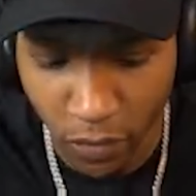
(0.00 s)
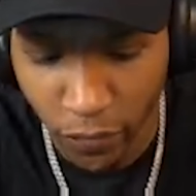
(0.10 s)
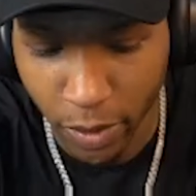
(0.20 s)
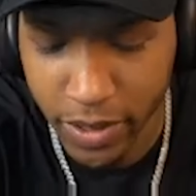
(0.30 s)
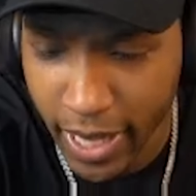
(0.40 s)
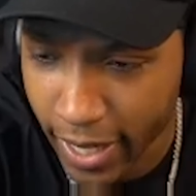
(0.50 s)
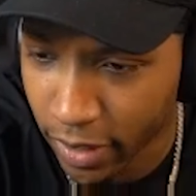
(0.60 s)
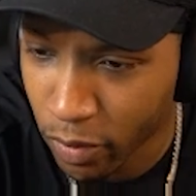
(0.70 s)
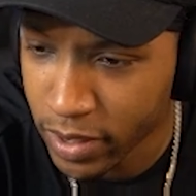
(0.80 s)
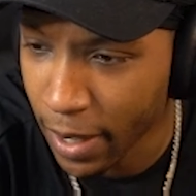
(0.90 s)
What's that?
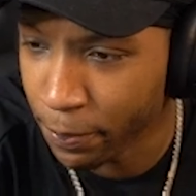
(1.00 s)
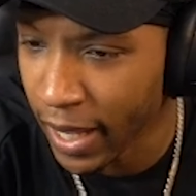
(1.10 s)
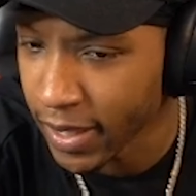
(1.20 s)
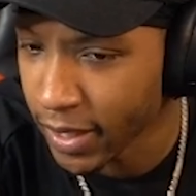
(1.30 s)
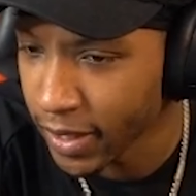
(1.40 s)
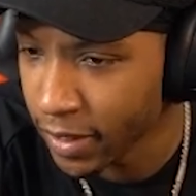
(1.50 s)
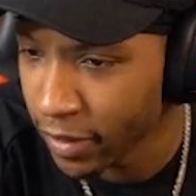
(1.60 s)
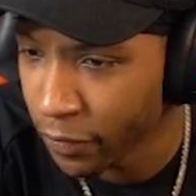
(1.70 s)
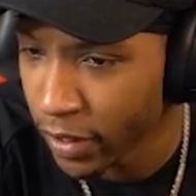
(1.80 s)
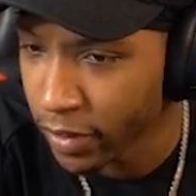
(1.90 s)
Who's that black?
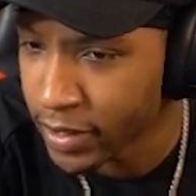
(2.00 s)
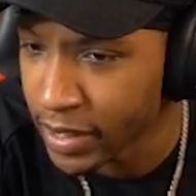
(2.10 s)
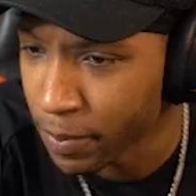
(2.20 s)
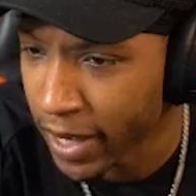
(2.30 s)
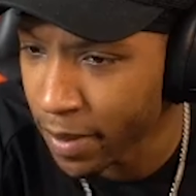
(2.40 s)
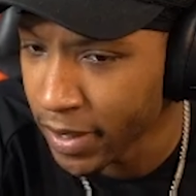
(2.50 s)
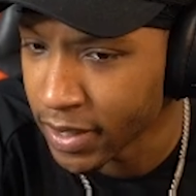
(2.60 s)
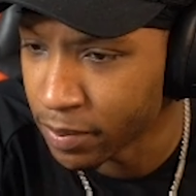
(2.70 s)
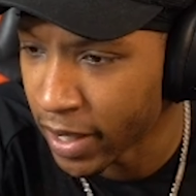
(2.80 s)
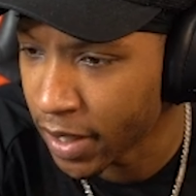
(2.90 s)
Is this Miami? This is
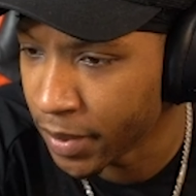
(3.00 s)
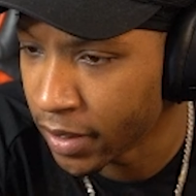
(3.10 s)
Miami.